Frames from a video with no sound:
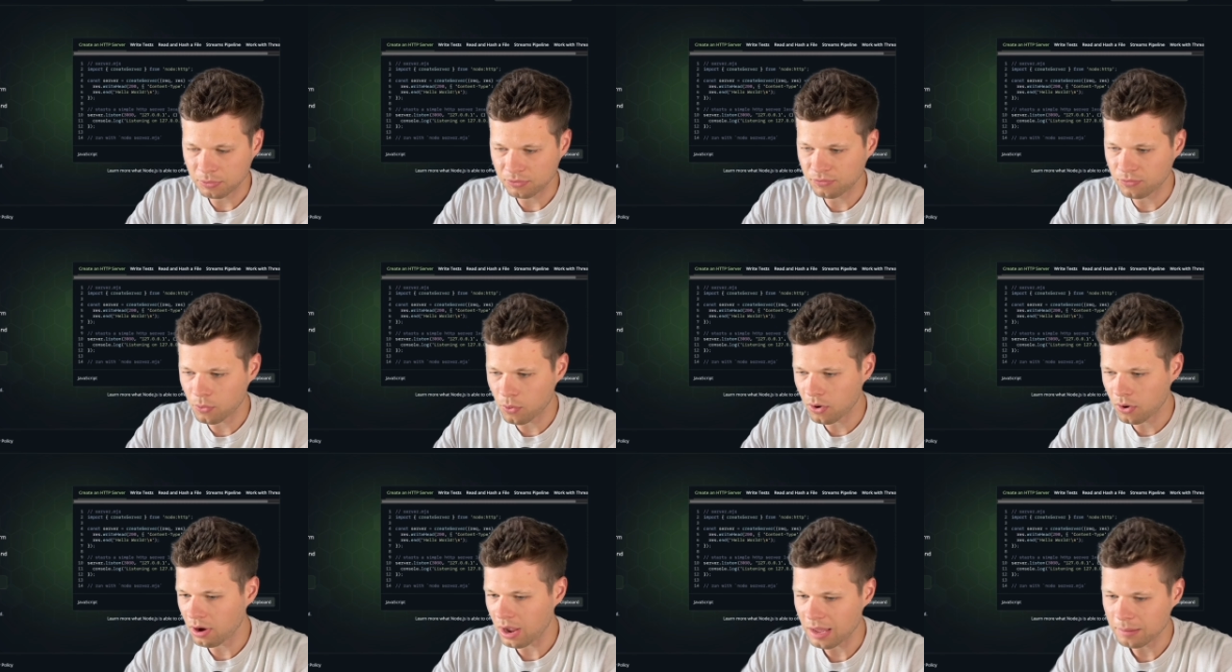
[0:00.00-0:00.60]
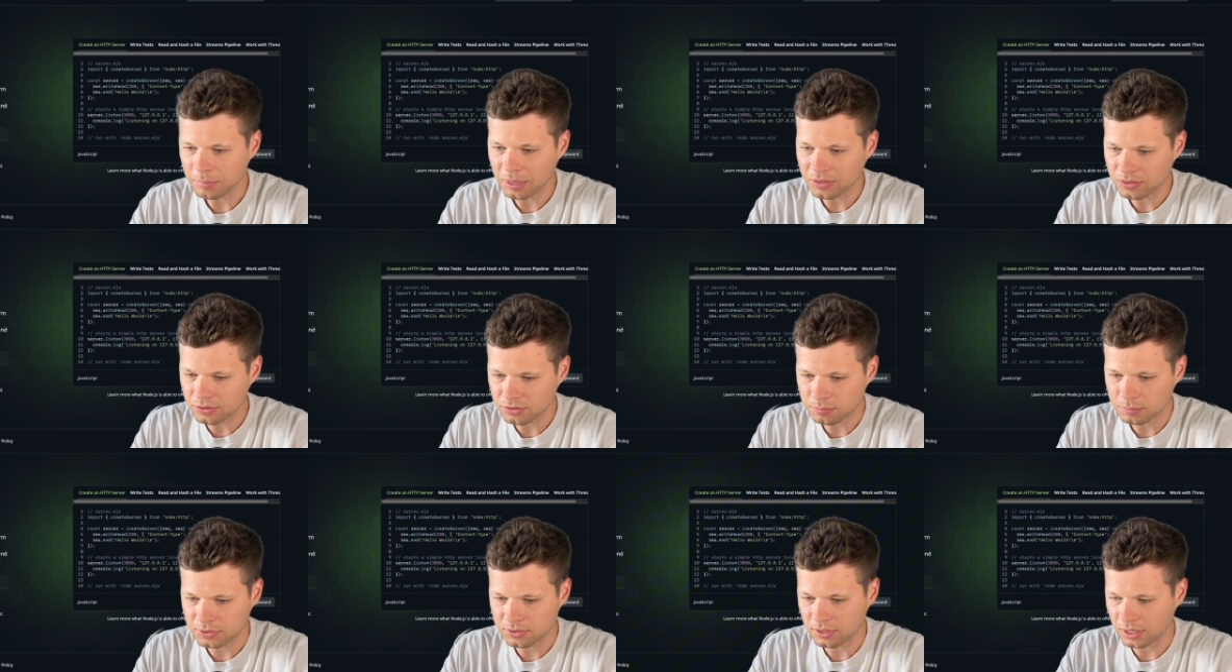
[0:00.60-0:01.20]
Before I made
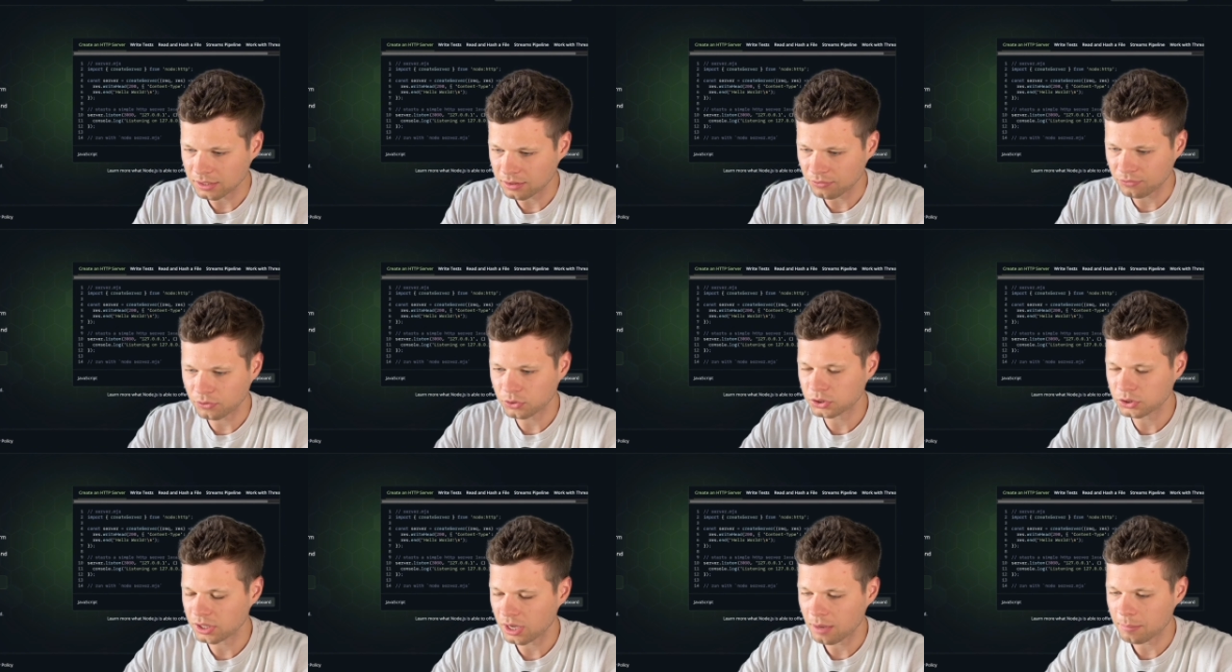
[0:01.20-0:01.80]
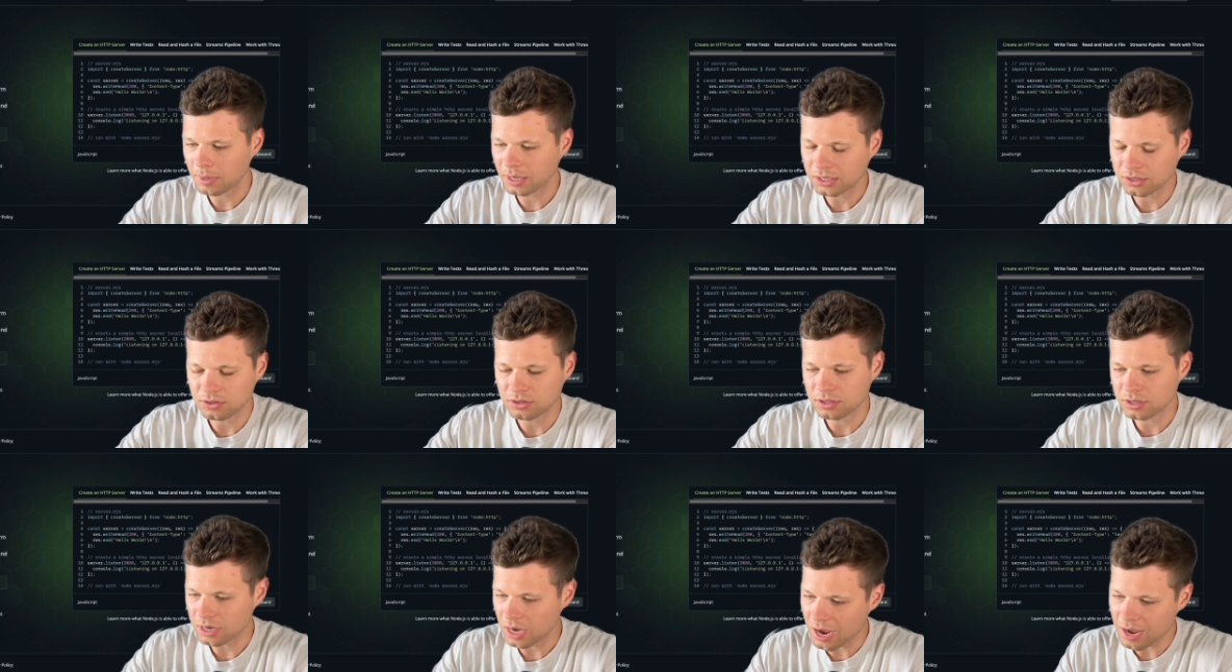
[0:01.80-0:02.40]
this mistake the first time, I
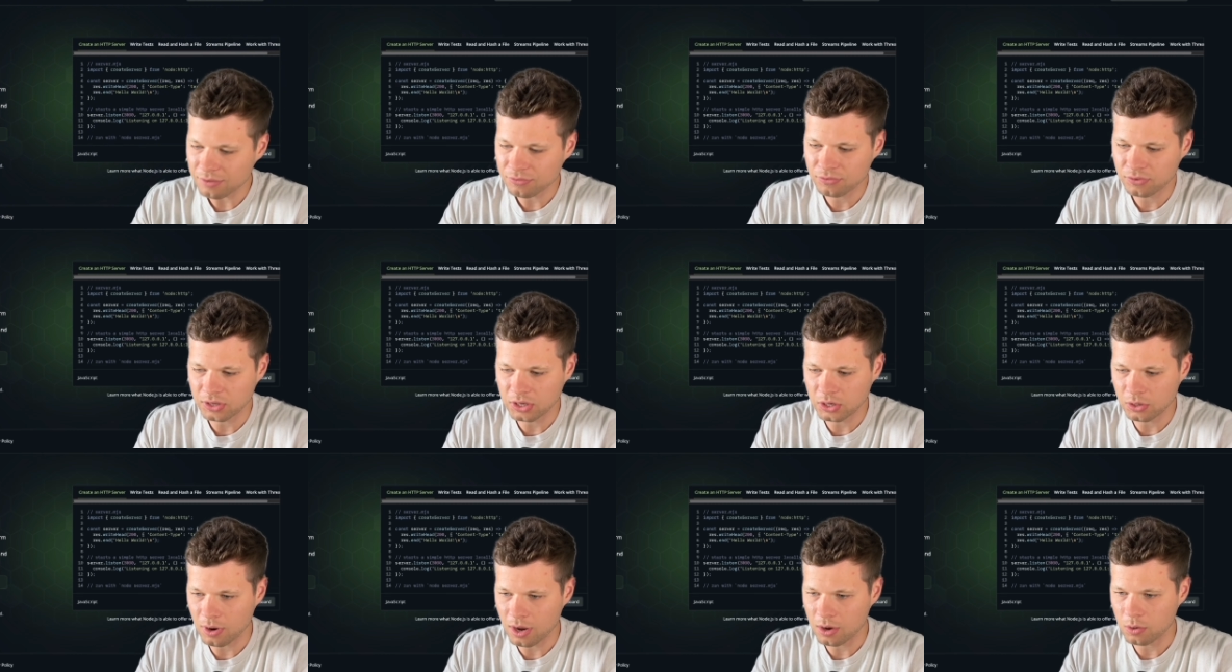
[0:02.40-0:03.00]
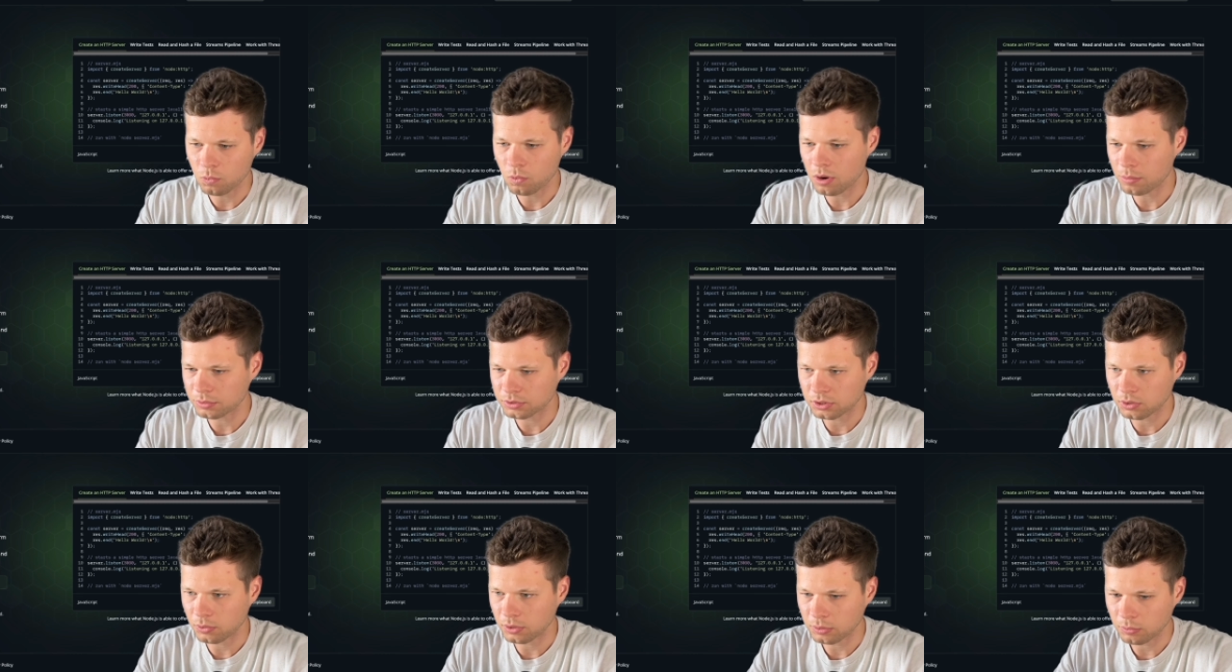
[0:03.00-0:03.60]
could not figure out what
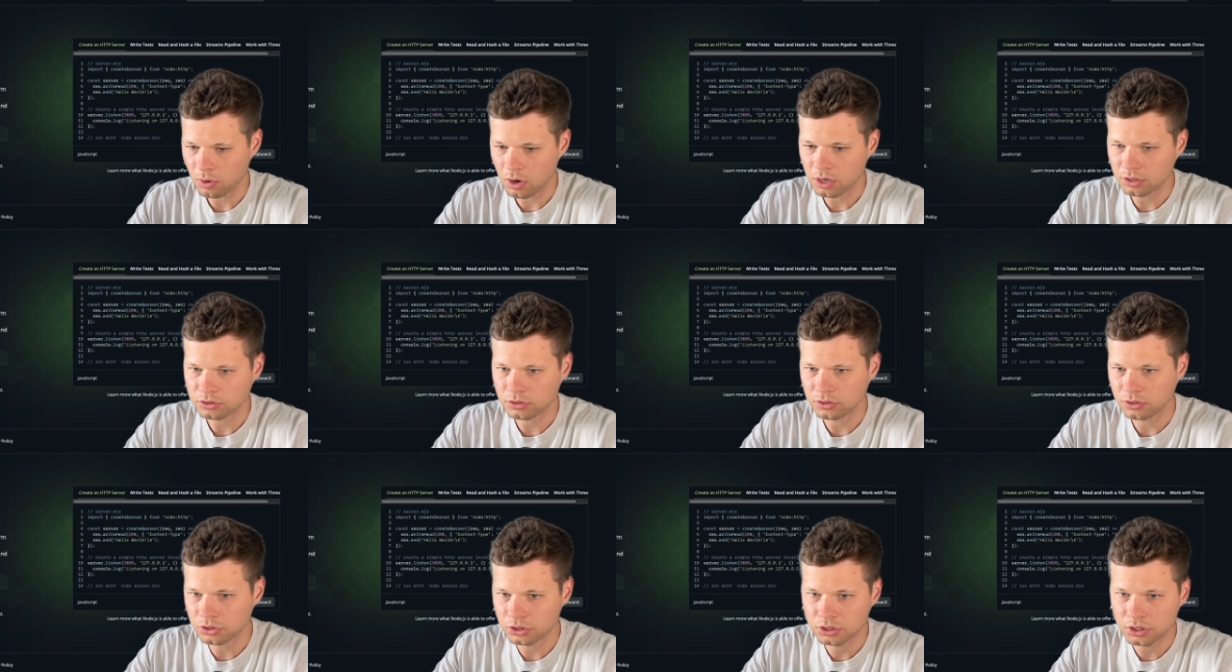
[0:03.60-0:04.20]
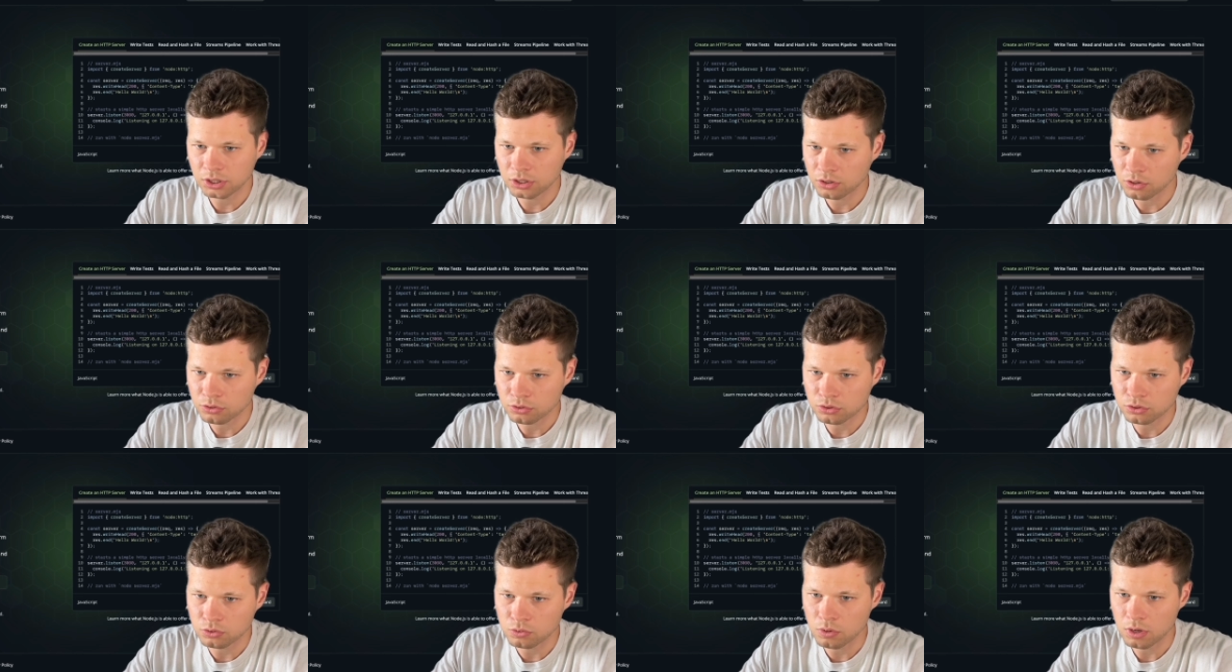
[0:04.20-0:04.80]
was going wrong. So you're just going to go
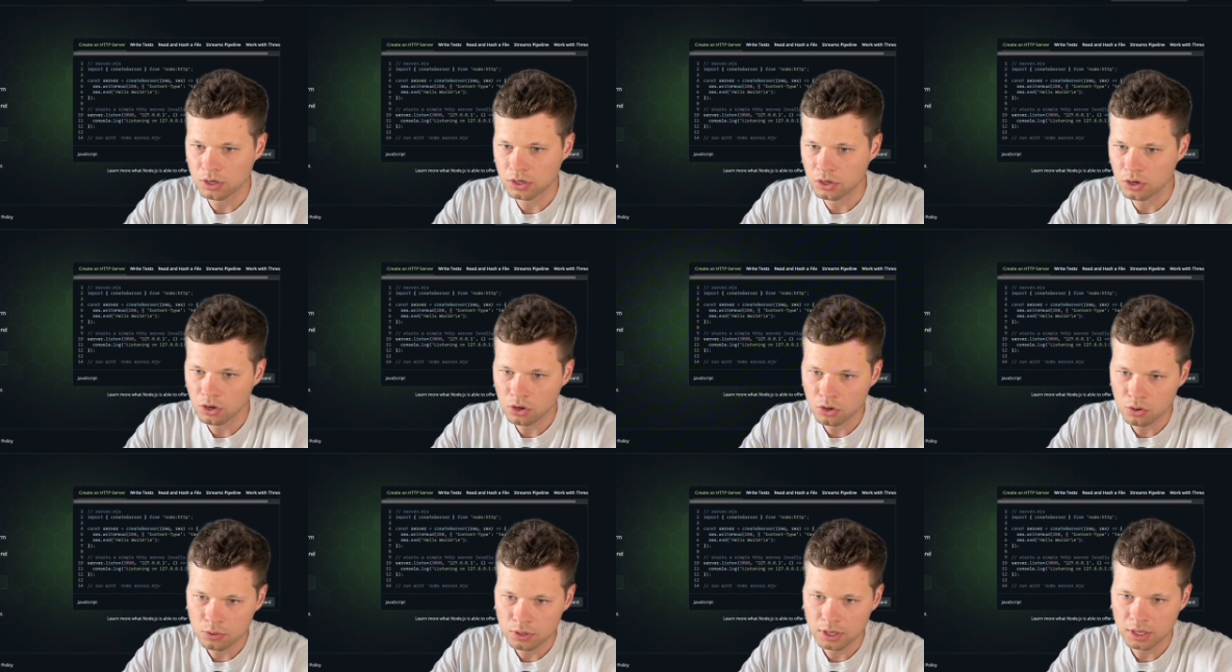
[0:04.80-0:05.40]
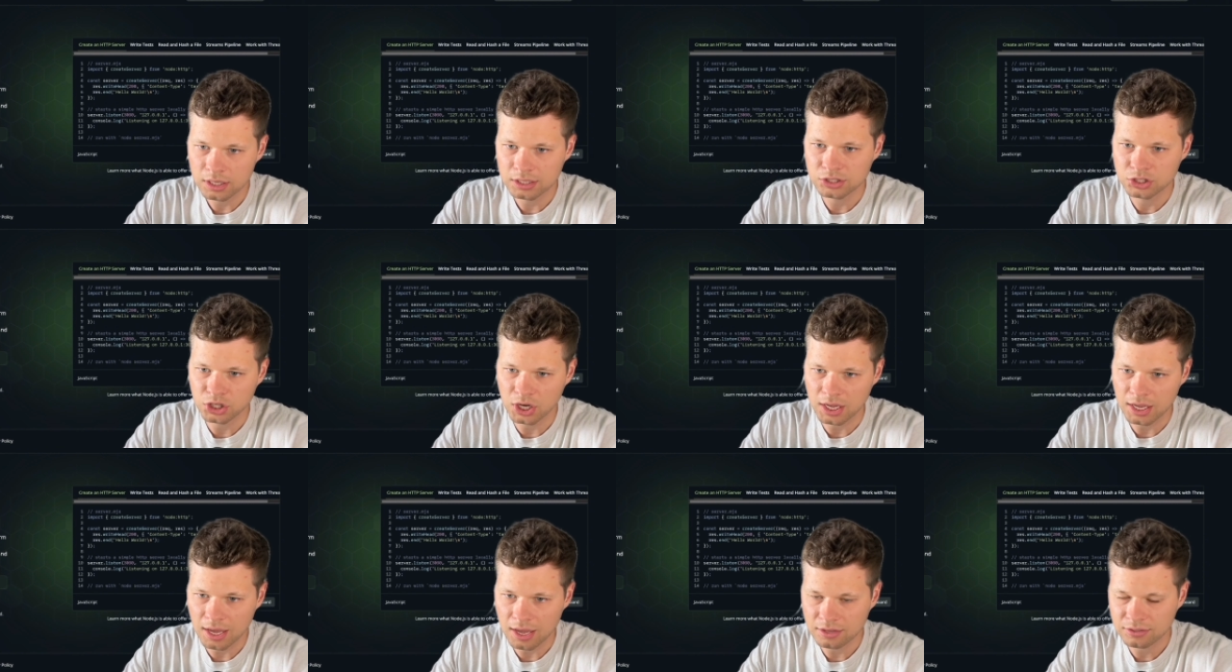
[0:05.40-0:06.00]
to
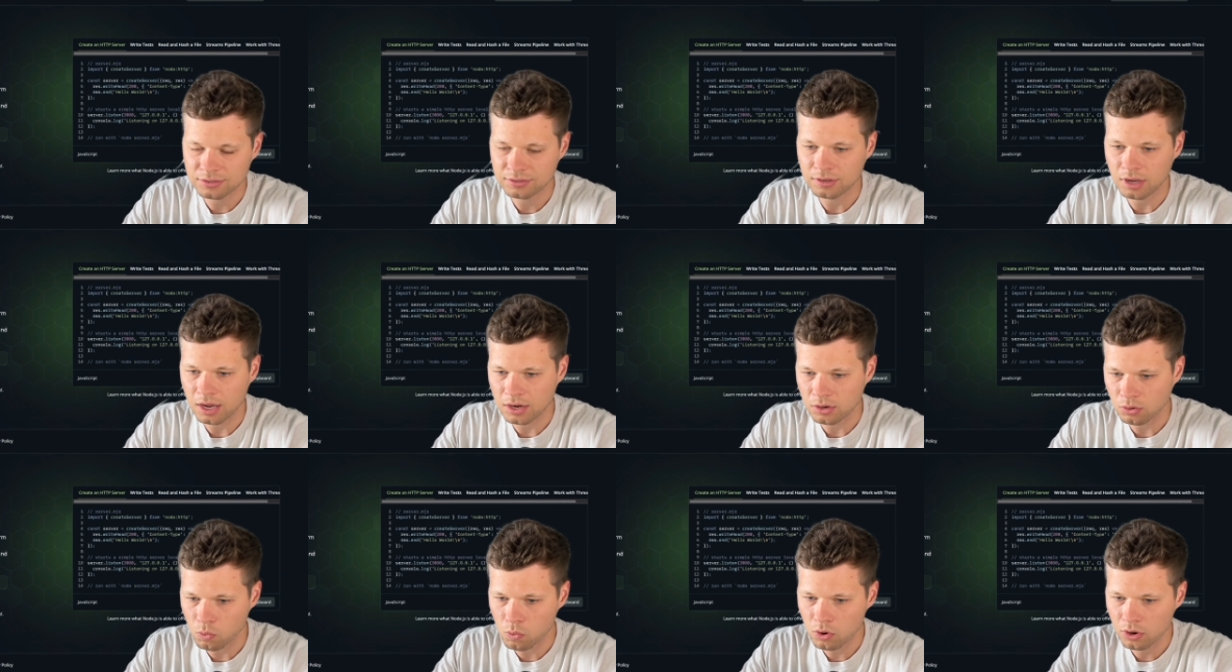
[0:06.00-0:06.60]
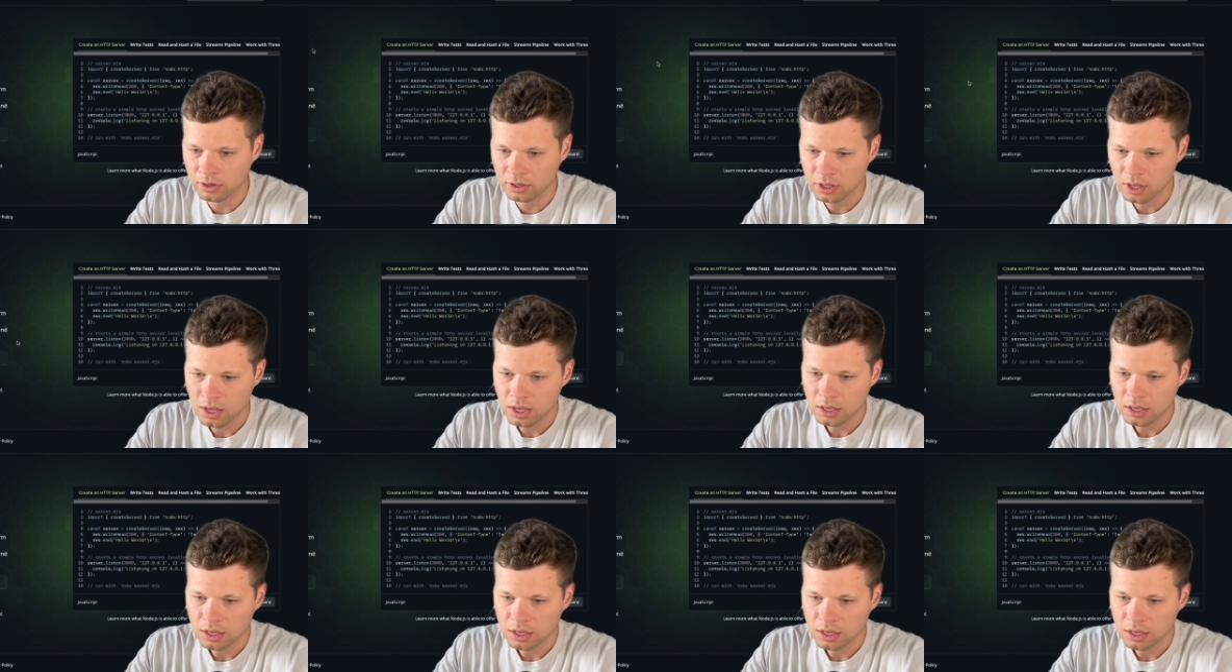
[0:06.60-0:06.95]
nodejs.org.